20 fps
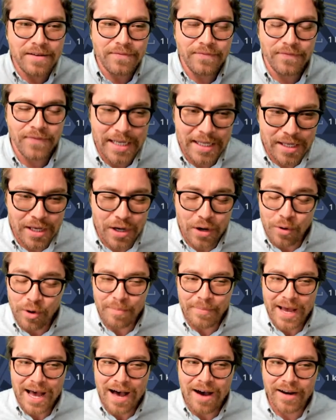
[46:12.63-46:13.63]
video
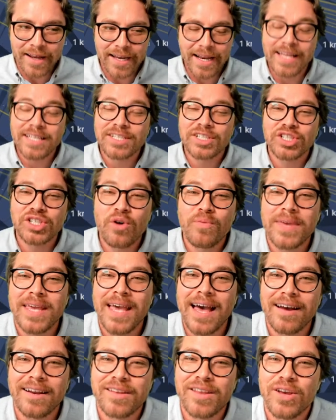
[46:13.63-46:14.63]
about it and show me
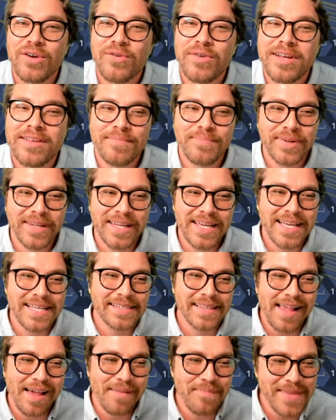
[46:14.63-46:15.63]
how to do it. Please
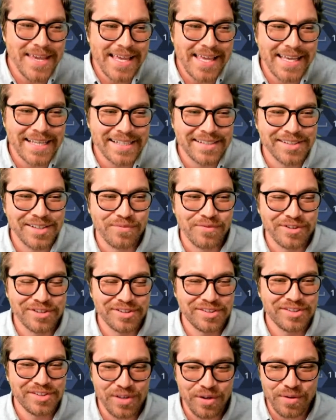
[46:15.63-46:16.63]
let me get some
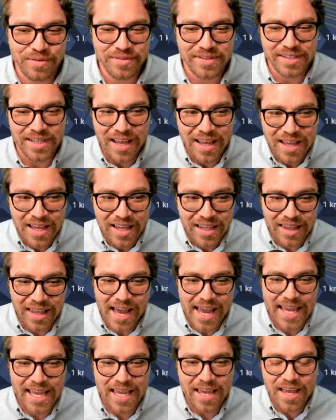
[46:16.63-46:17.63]
results
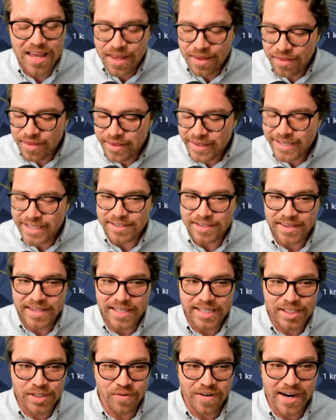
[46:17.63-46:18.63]
like this.
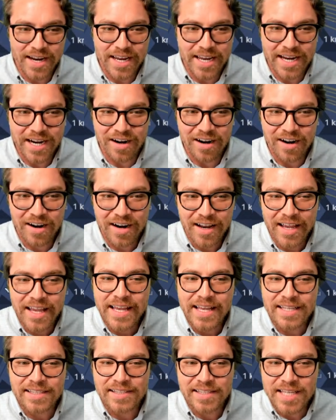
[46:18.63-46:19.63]
This right here
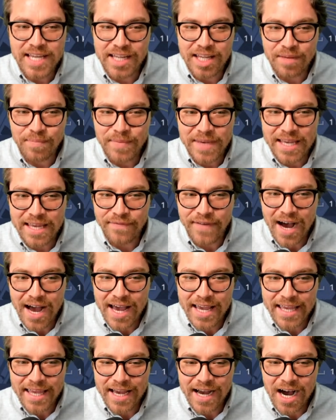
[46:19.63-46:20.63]
is telling me if I
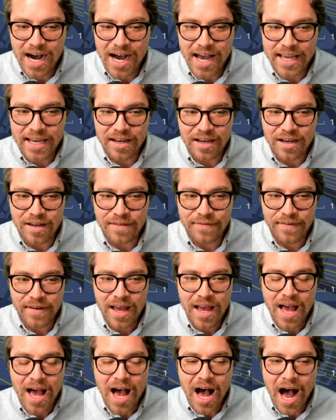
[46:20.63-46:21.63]
get high enough,
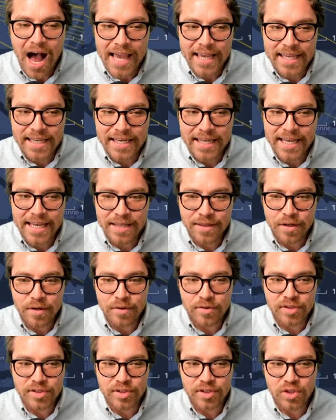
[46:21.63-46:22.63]
I can hit
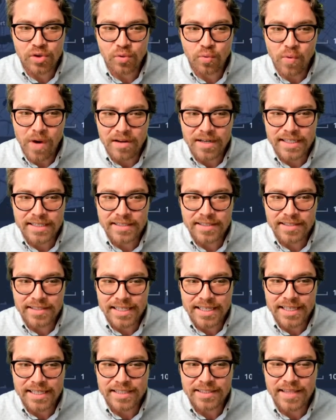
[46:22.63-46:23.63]
those surrounding
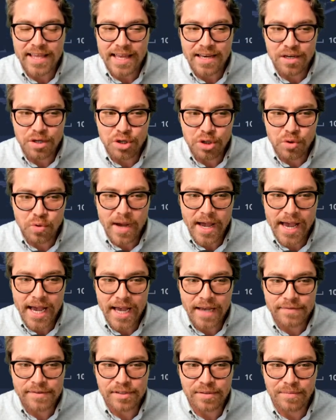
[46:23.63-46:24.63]
cities that do
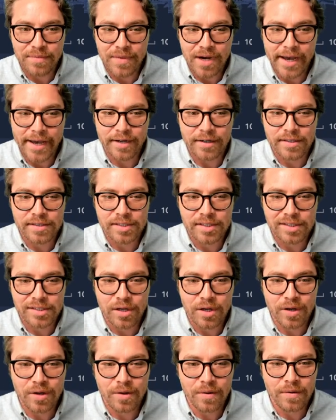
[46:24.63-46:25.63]
have some miners.
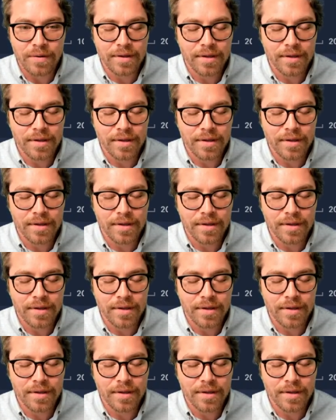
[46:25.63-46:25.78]
So